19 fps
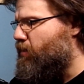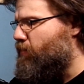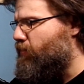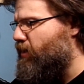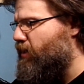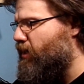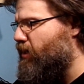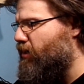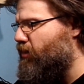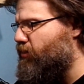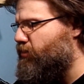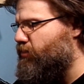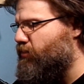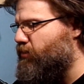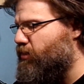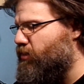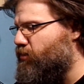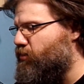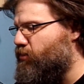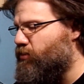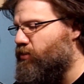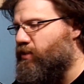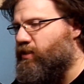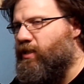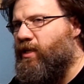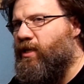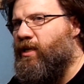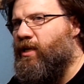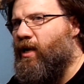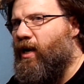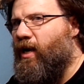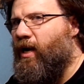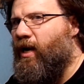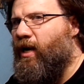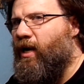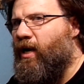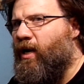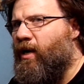But I also use the
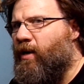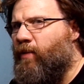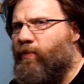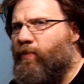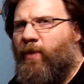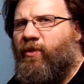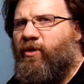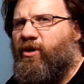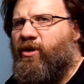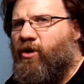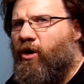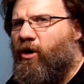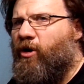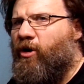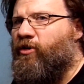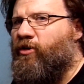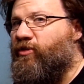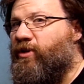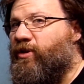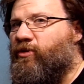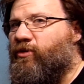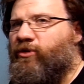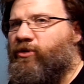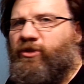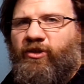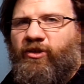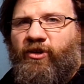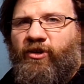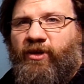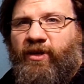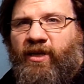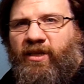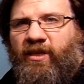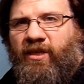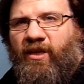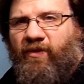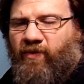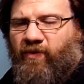uh, memory card reader to
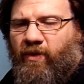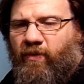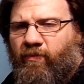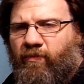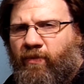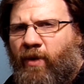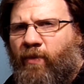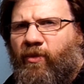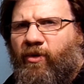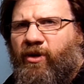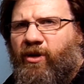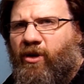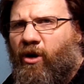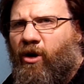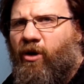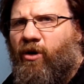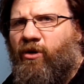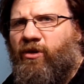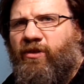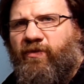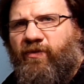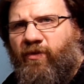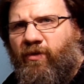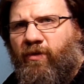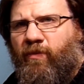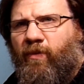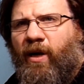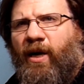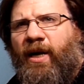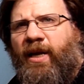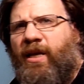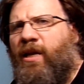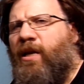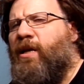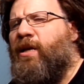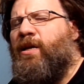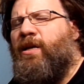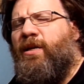read different memory cards for my
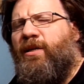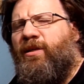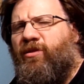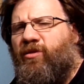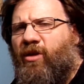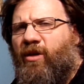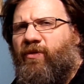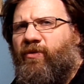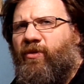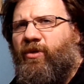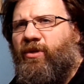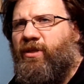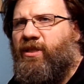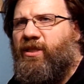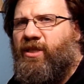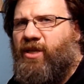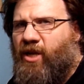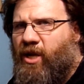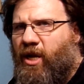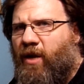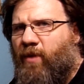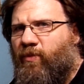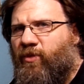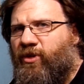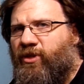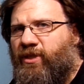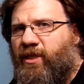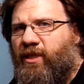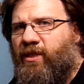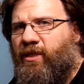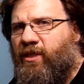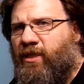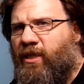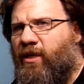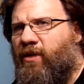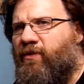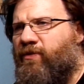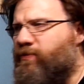different cameras
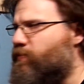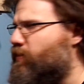itself.